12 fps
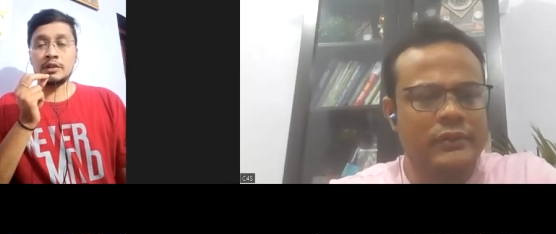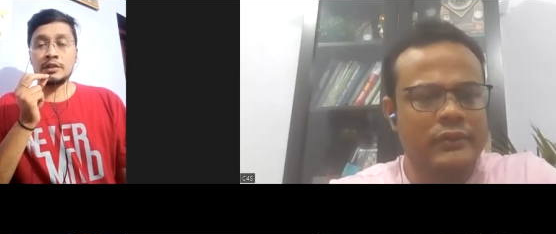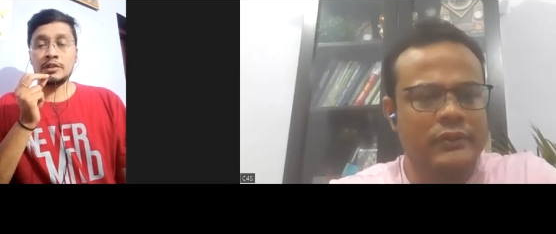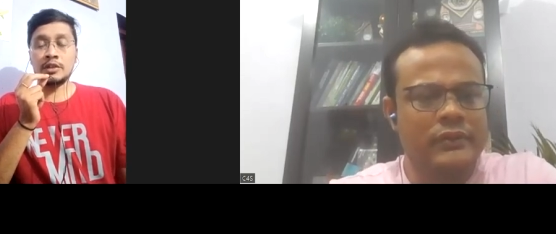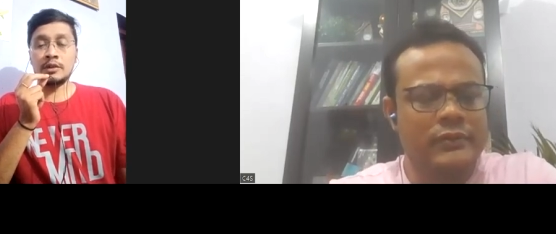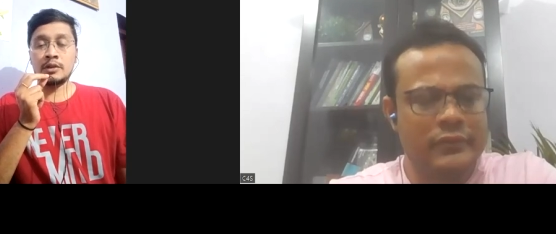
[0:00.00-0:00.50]

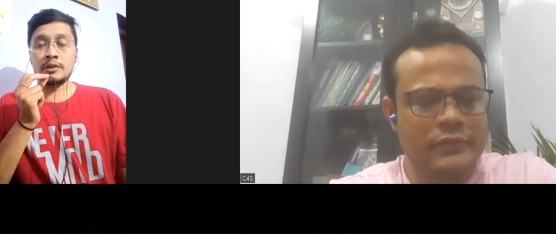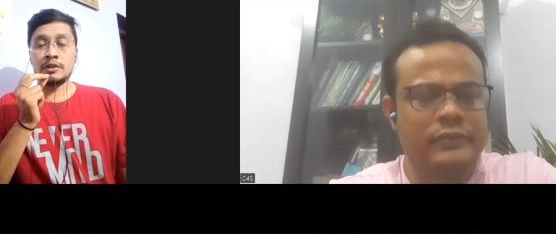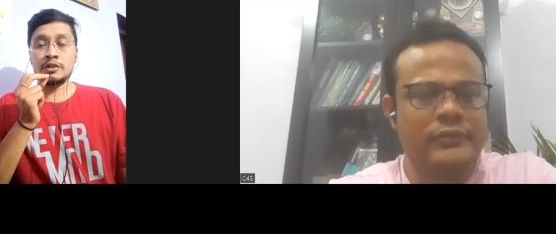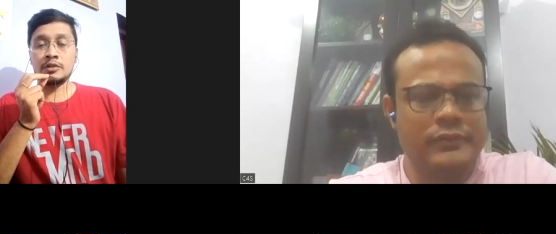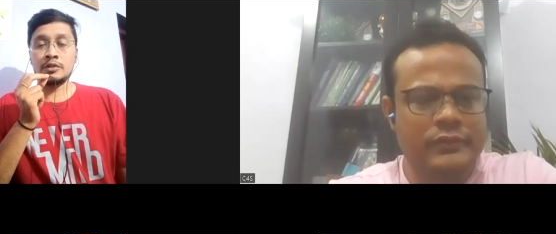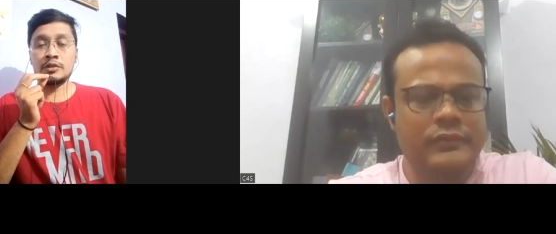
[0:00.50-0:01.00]

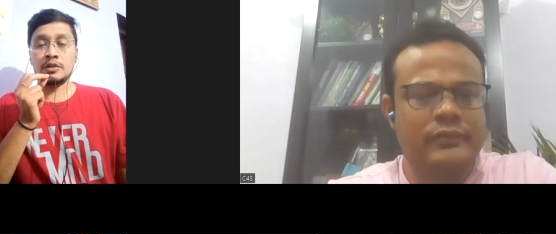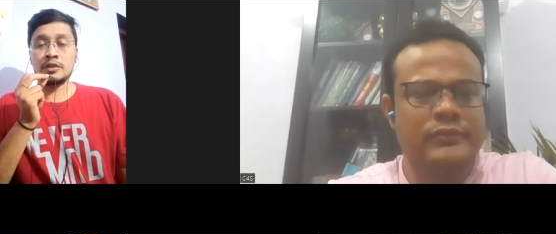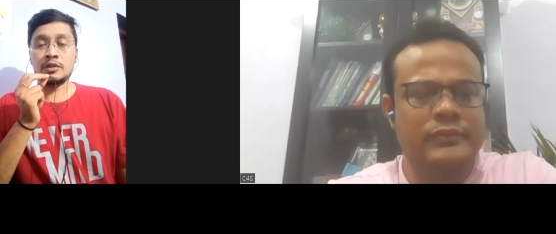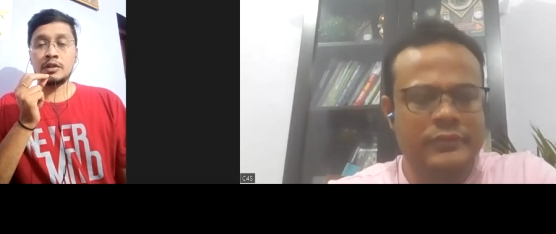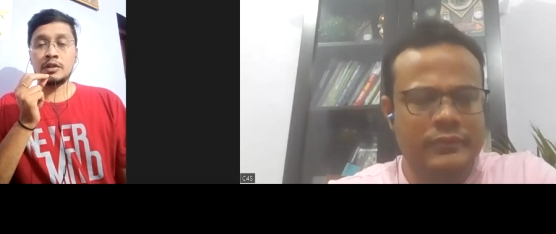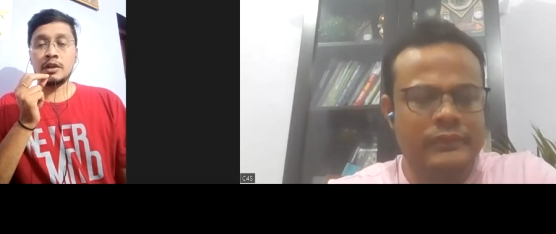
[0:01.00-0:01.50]
Speaker 1: disadvantages
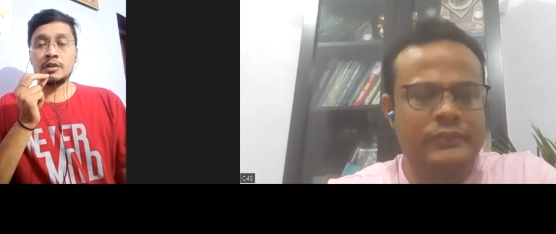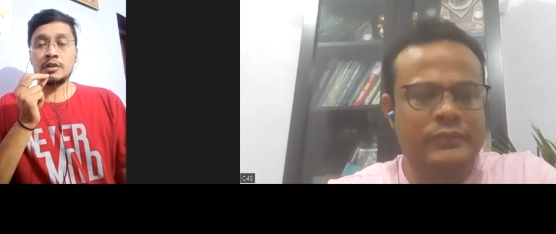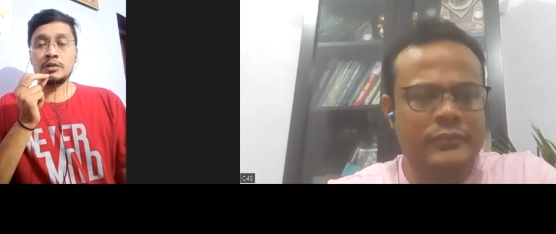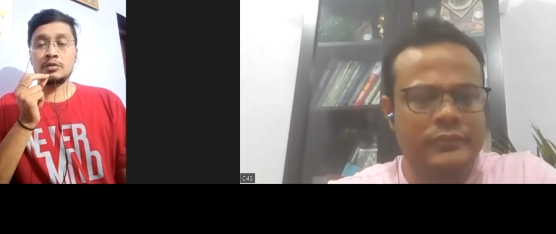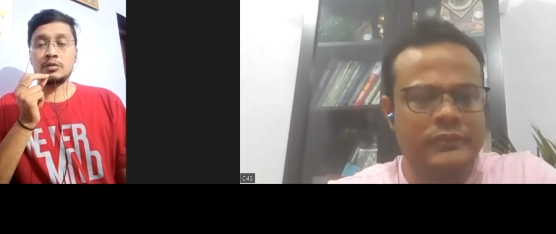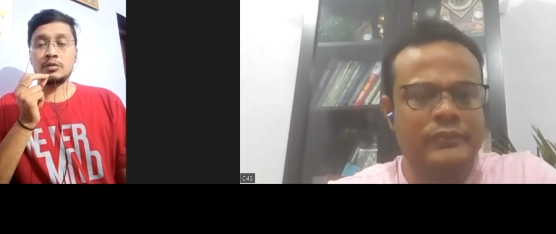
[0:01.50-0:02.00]
questions, I
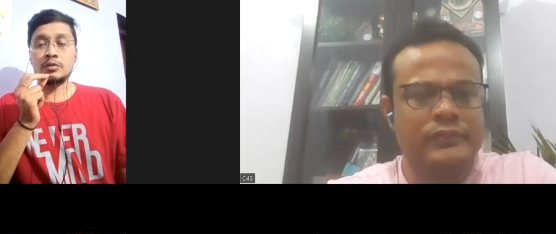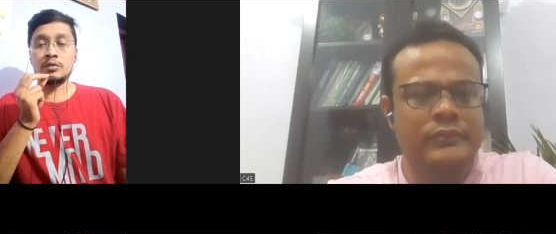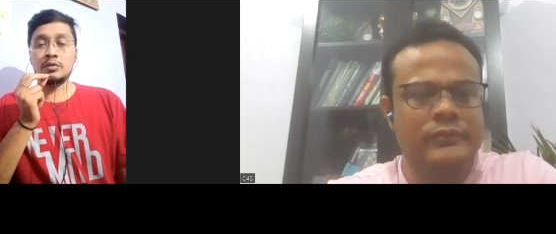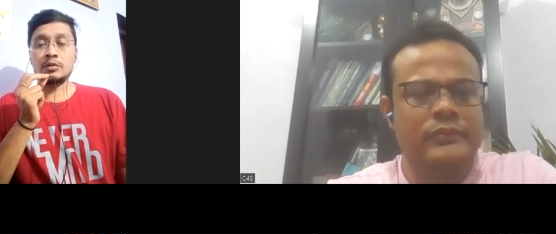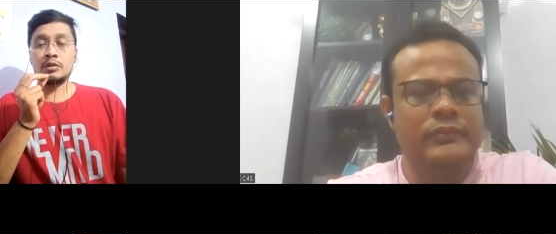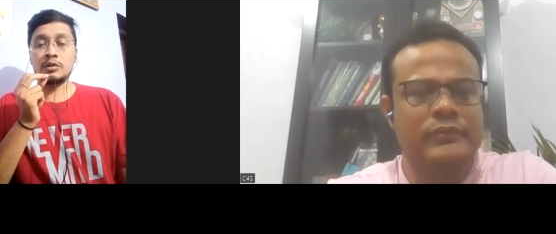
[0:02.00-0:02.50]
used
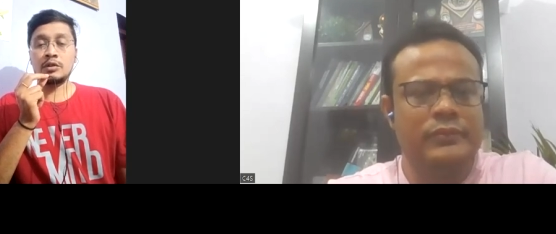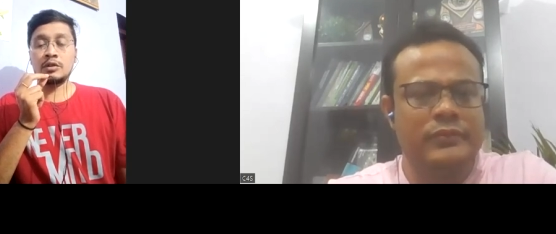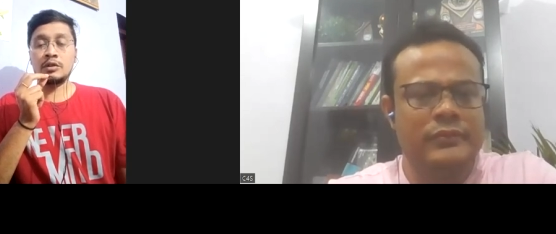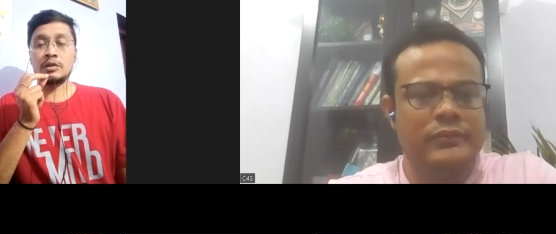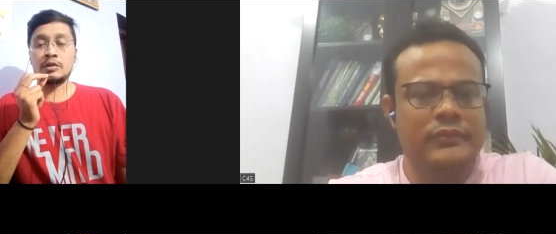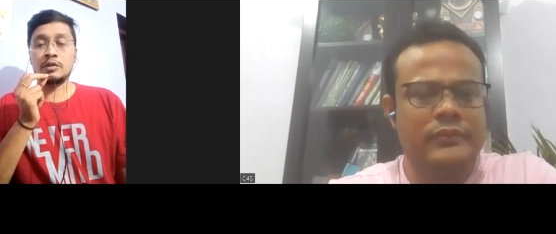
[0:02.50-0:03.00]
to
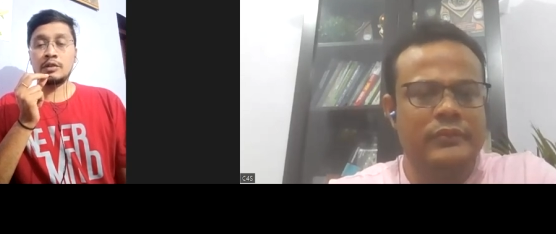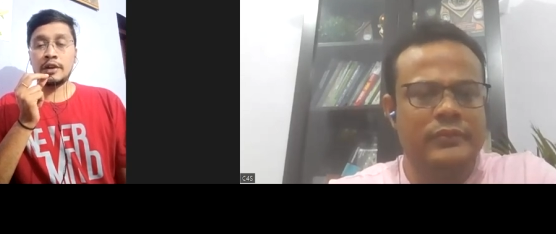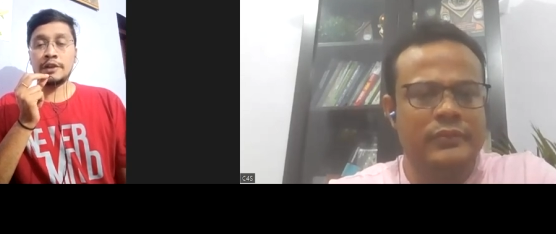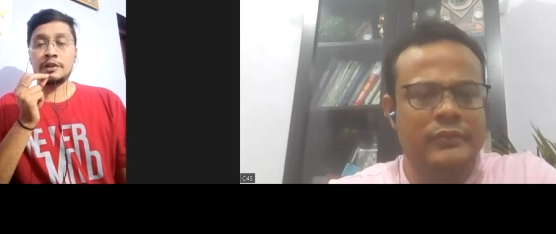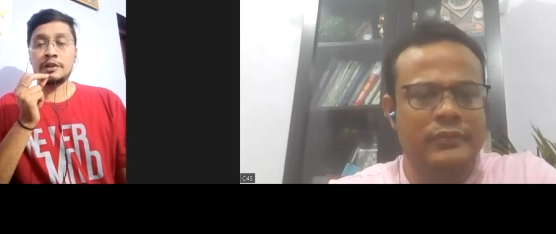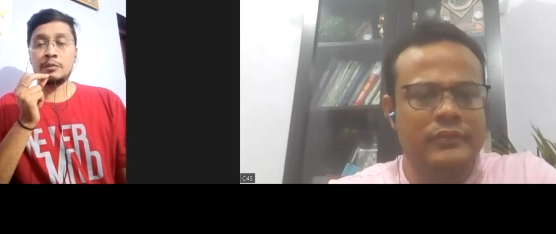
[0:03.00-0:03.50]
uh,
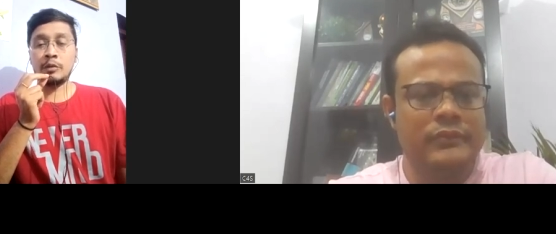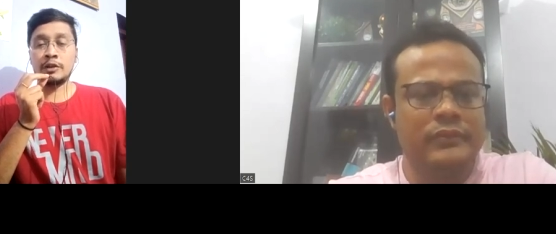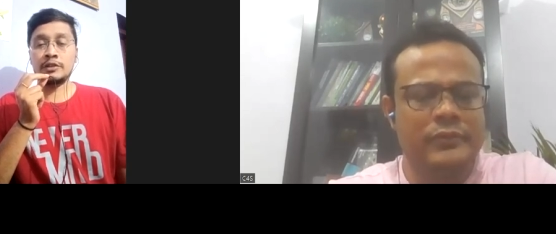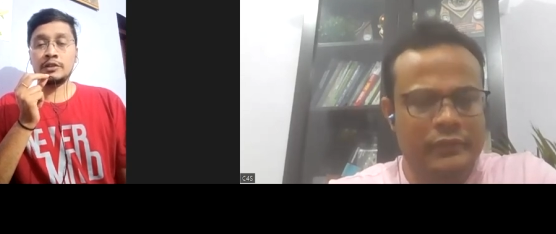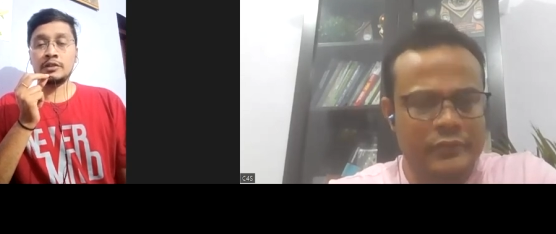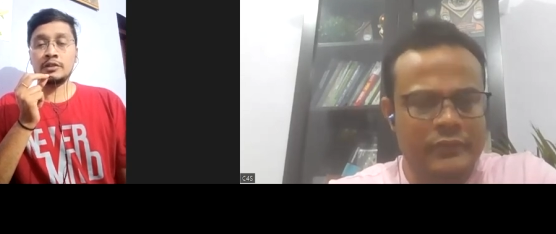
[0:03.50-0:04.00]
write in
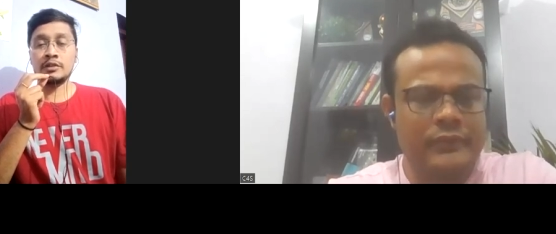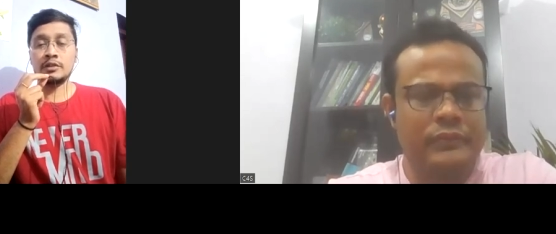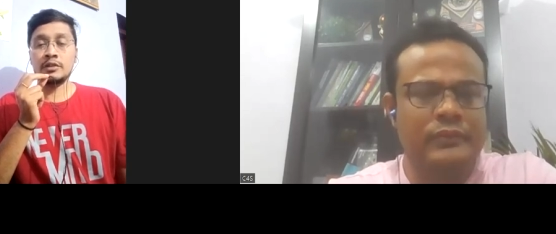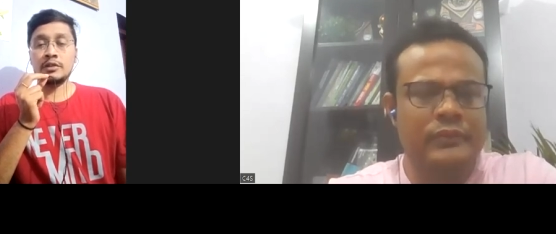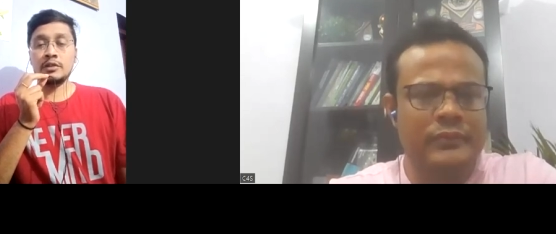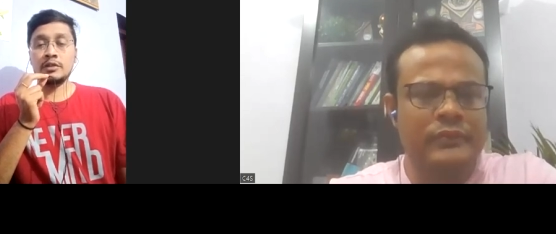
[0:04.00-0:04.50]
points.
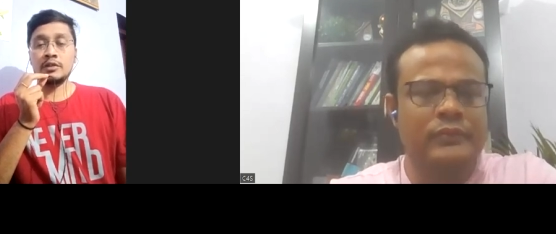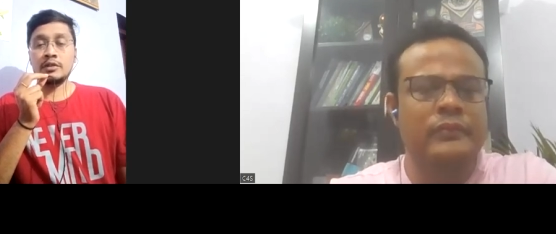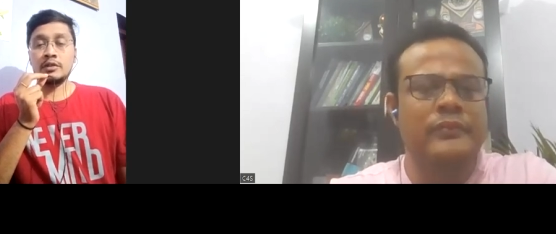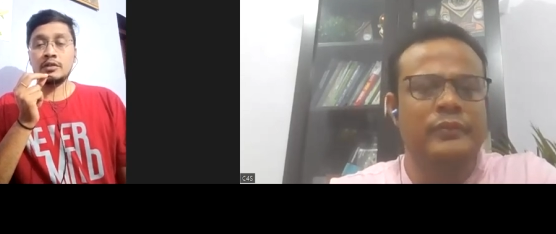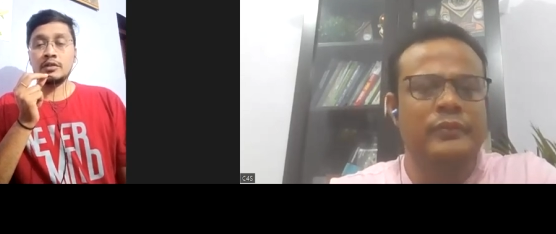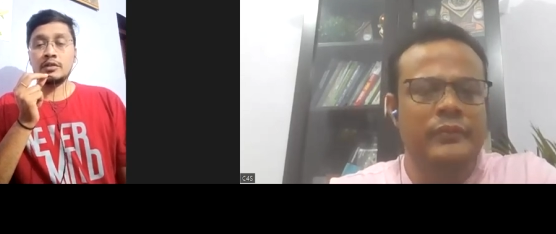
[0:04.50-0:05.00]

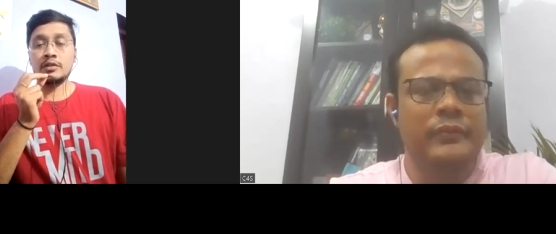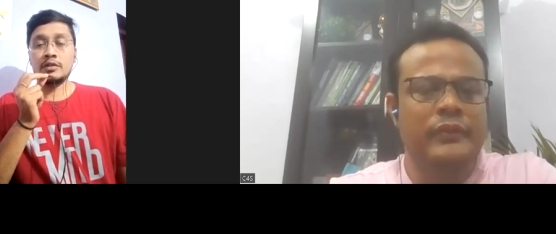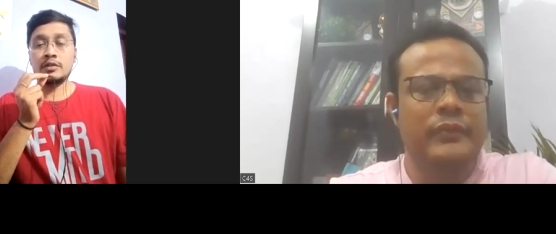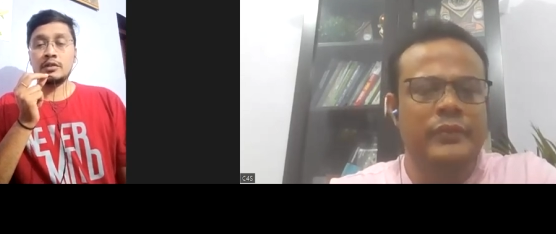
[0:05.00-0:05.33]
Mm-hmm.